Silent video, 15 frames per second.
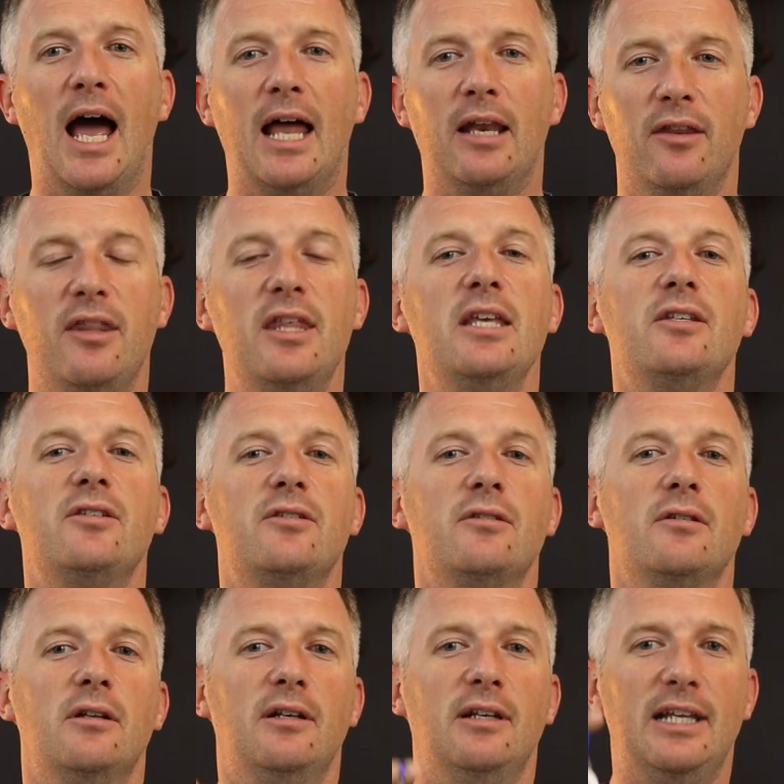And
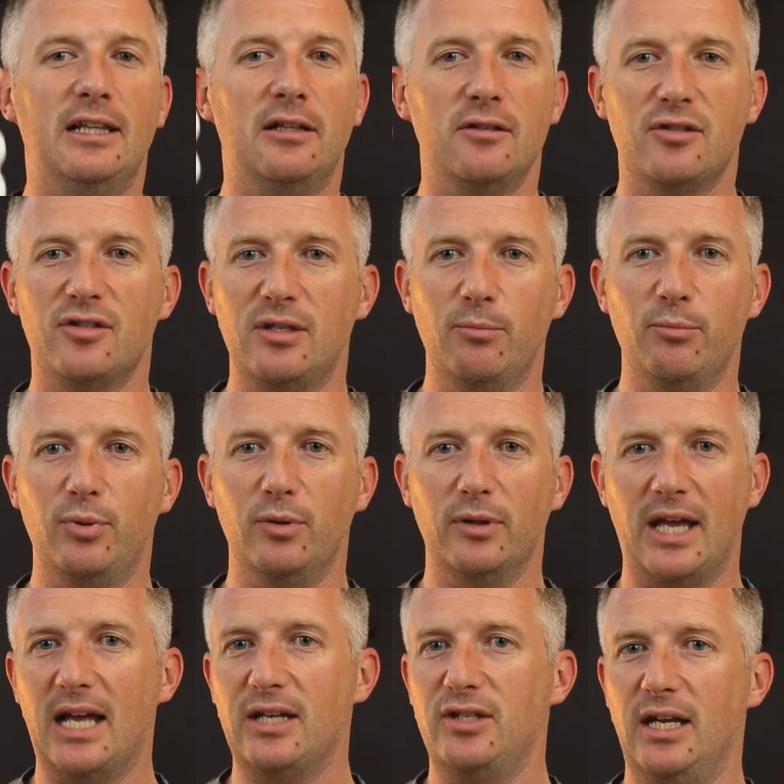this little simple
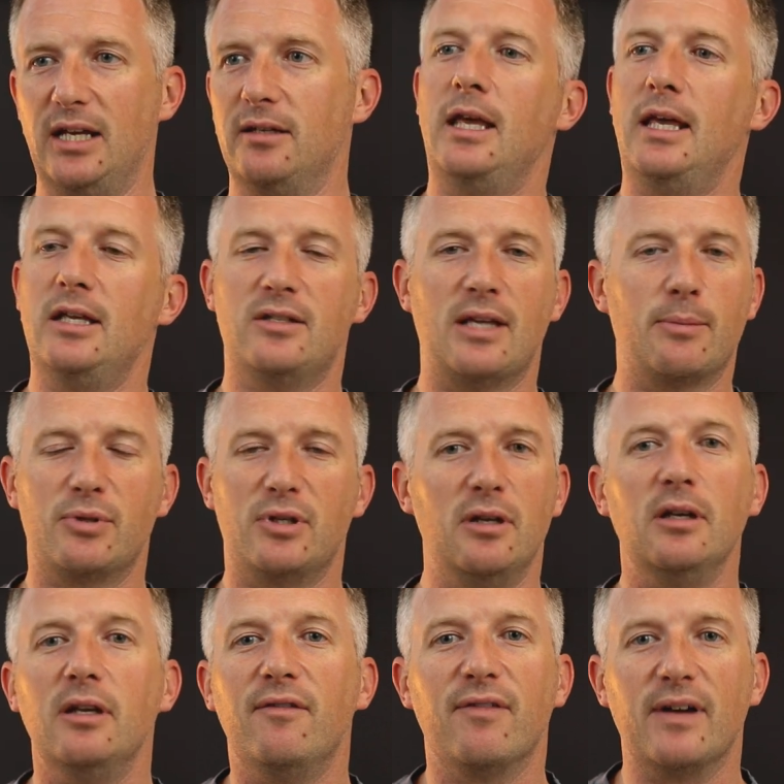gadget is
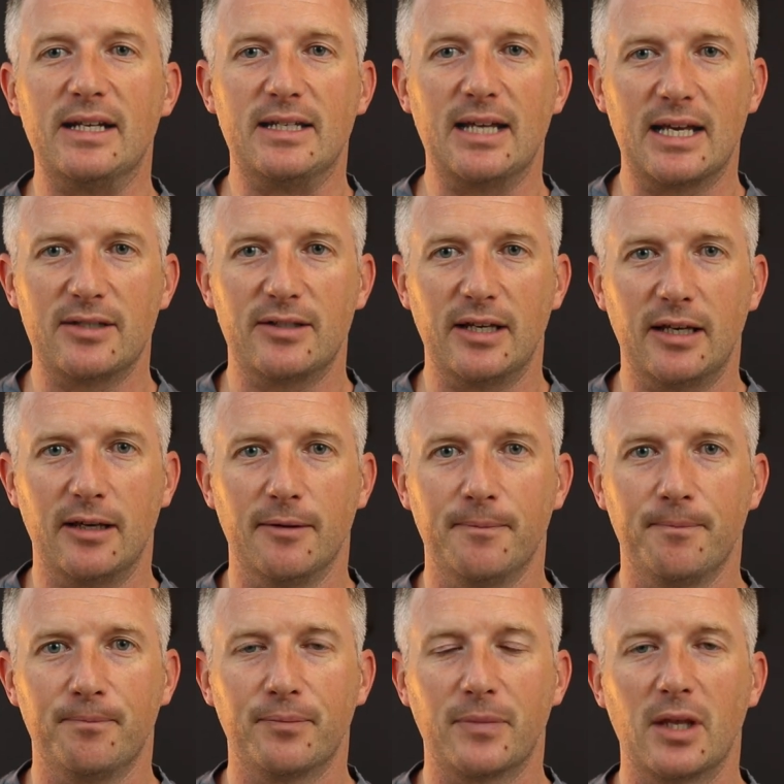absolutely fantastic.
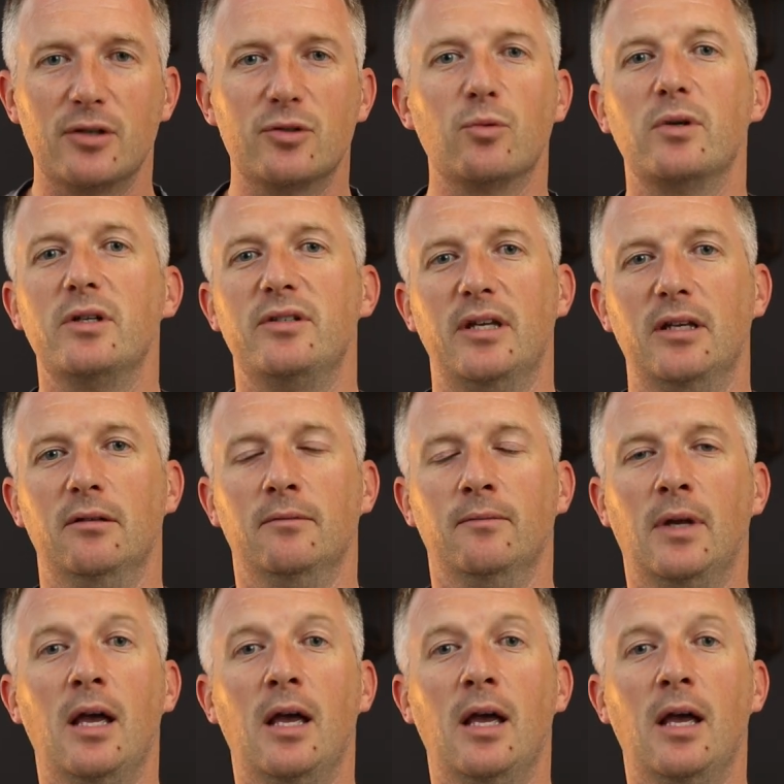So what is it?